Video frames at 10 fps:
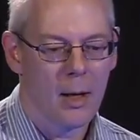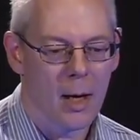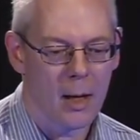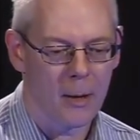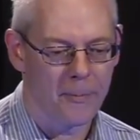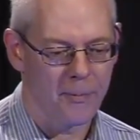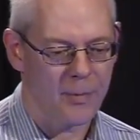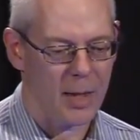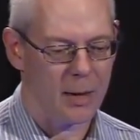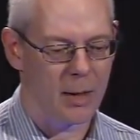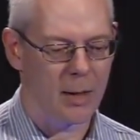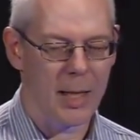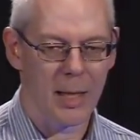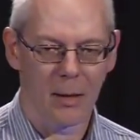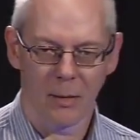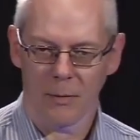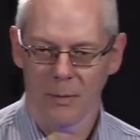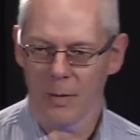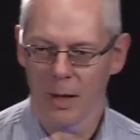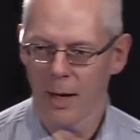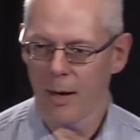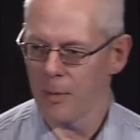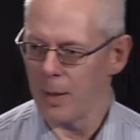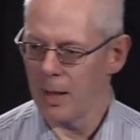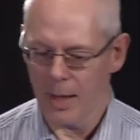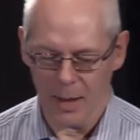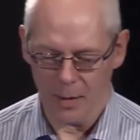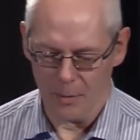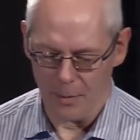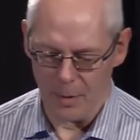how to be lean,